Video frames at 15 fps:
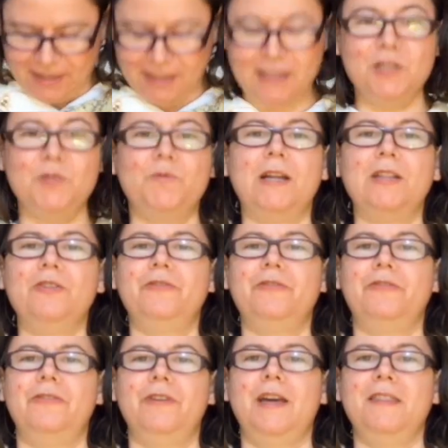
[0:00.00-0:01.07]
It is one
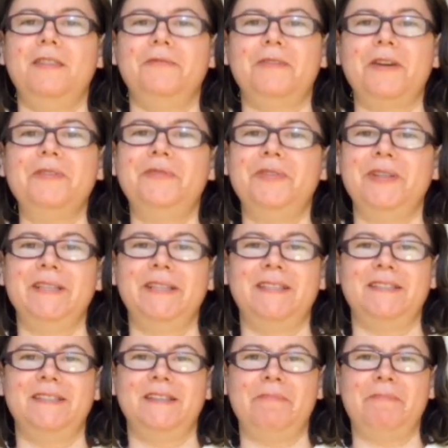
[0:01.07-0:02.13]
of my favorite
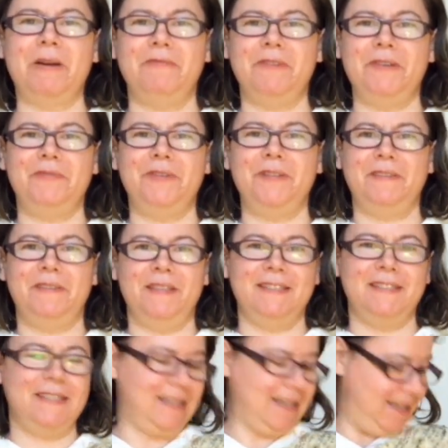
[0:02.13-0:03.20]

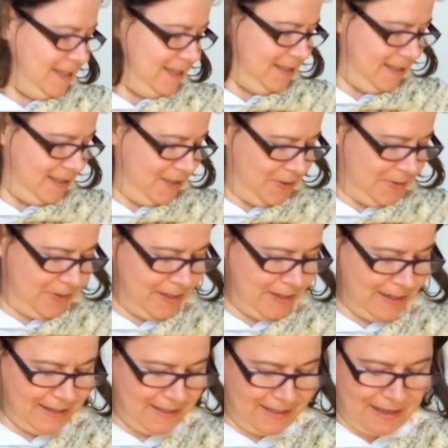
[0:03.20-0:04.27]
things that I knitted
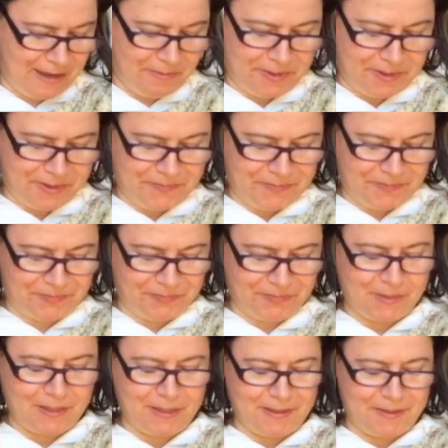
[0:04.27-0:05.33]
during last summer,
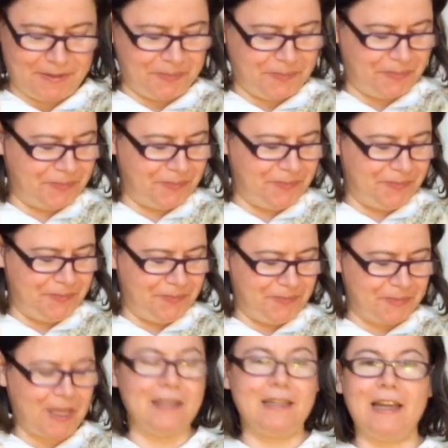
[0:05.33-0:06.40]

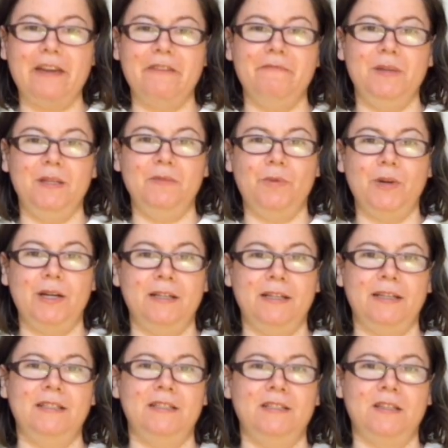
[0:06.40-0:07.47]
and I have been
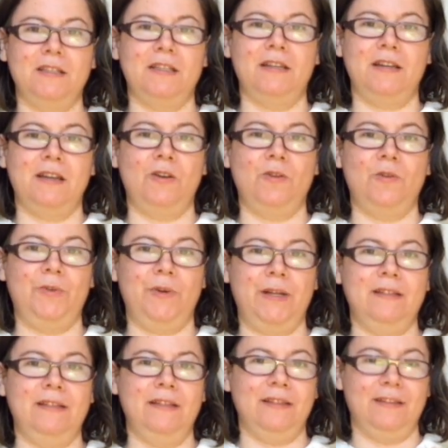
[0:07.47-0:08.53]
wearing it
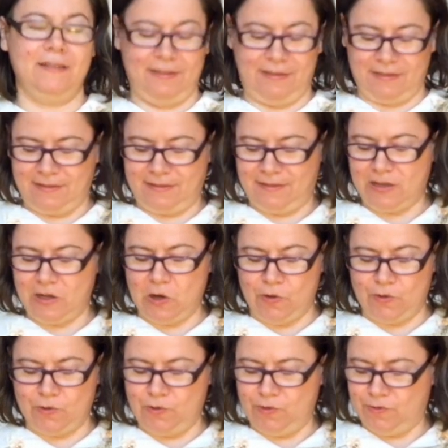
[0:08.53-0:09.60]
already a
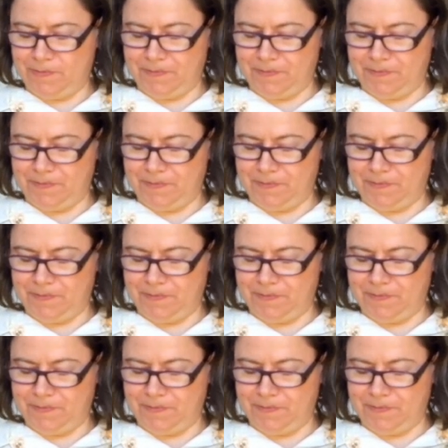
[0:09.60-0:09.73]
lot.